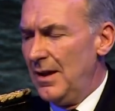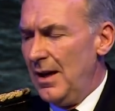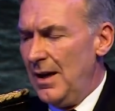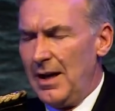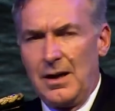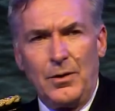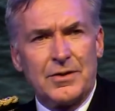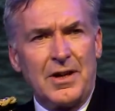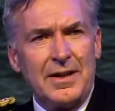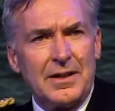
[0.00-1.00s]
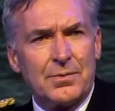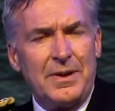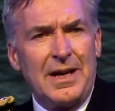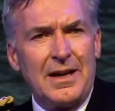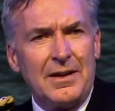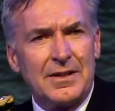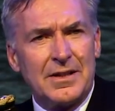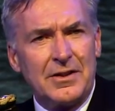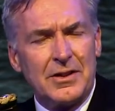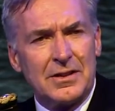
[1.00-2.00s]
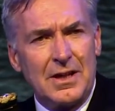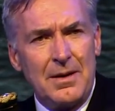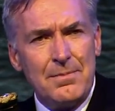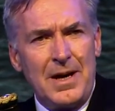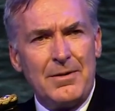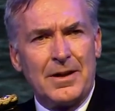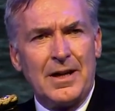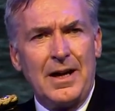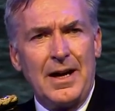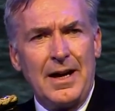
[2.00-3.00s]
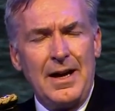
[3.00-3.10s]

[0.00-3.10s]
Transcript: alongside us with allies such as America